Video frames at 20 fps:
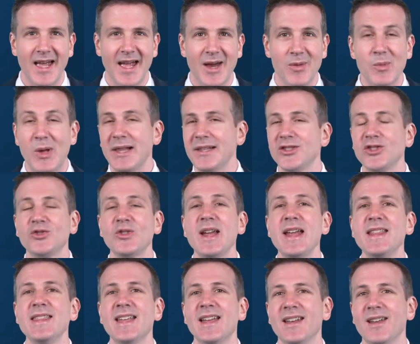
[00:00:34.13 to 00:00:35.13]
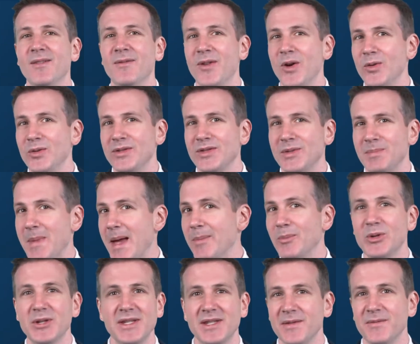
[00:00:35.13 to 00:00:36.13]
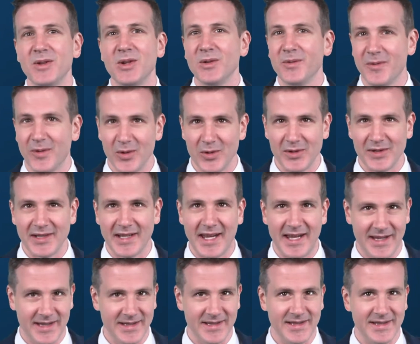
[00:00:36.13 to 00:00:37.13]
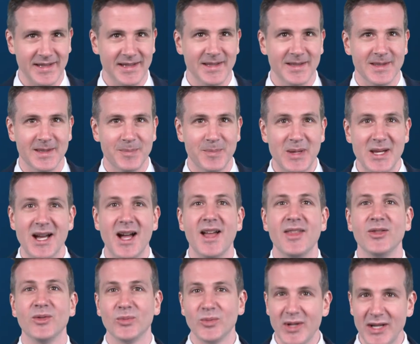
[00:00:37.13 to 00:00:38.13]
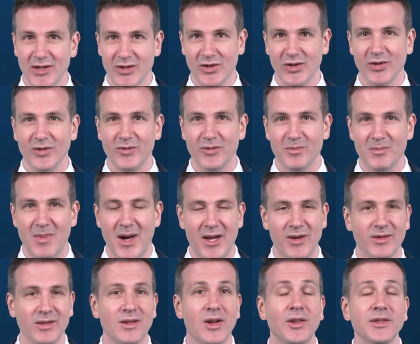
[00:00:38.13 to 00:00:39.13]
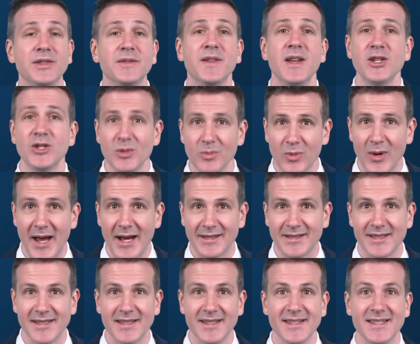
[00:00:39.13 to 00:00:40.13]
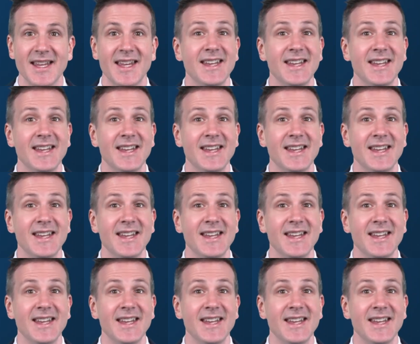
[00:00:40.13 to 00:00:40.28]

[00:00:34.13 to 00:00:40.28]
And while a strain that evokes memories of your first kiss is beyond the reach of modern cultivation practices,